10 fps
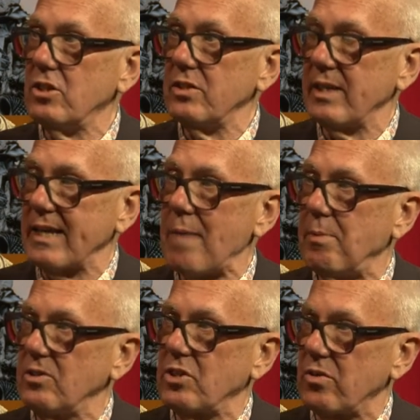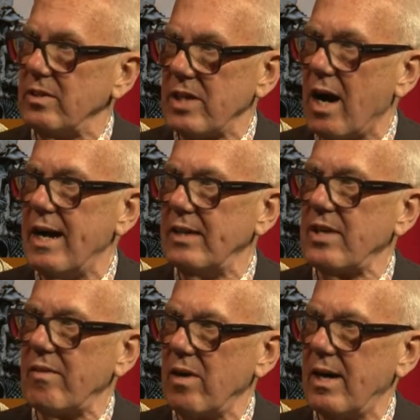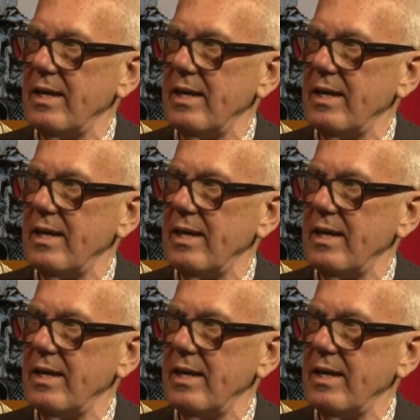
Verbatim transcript: It's yeah. a couple of stories high. Is that right?